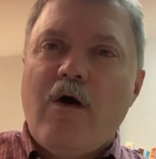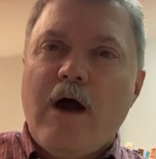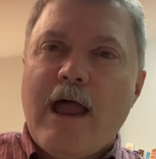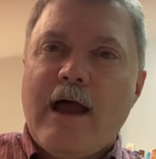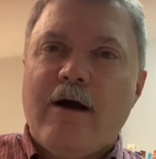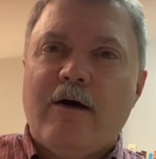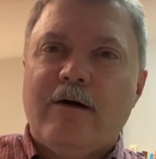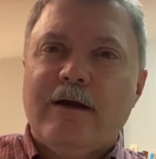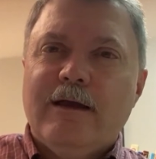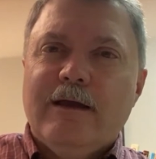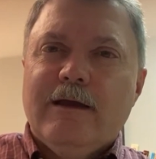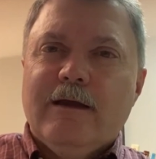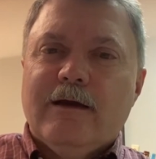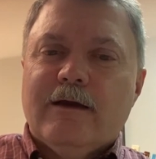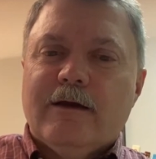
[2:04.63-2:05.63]
how
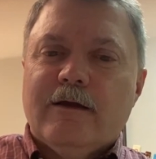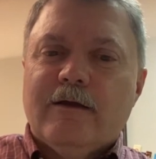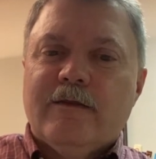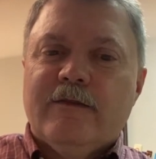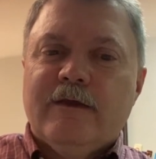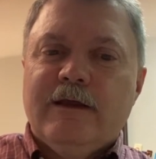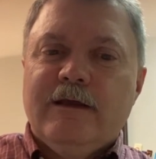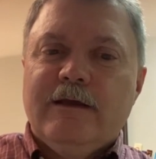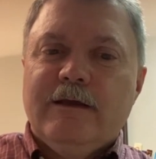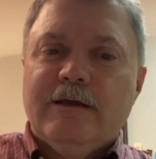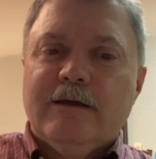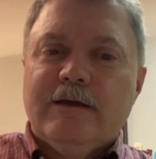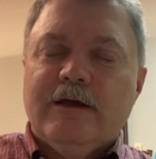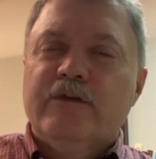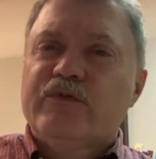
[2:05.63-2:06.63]
the
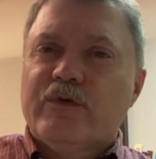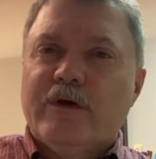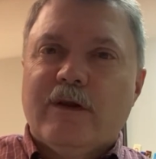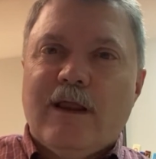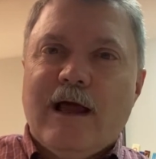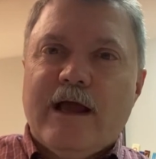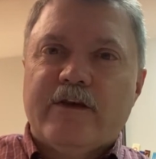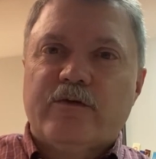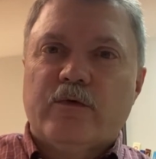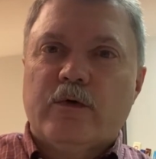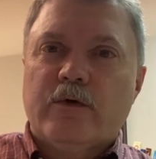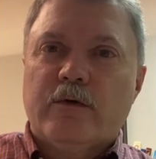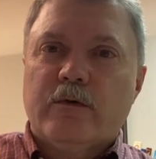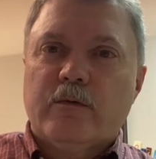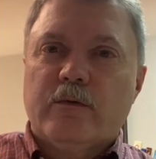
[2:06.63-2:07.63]
Israelites
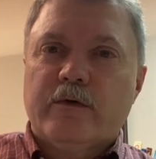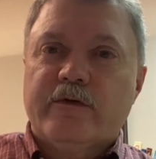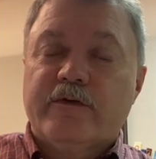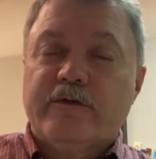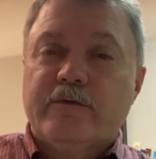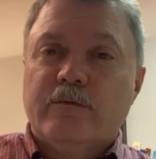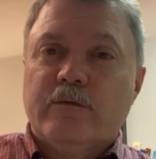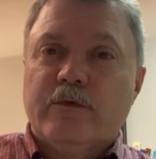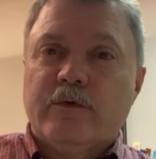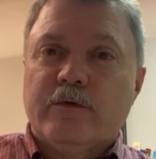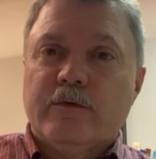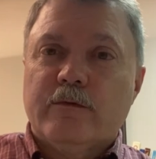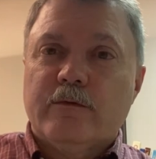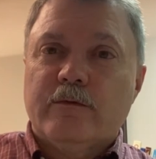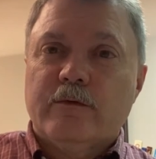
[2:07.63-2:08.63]

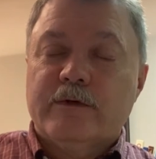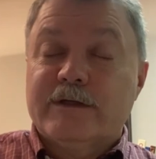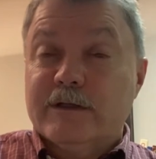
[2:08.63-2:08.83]
were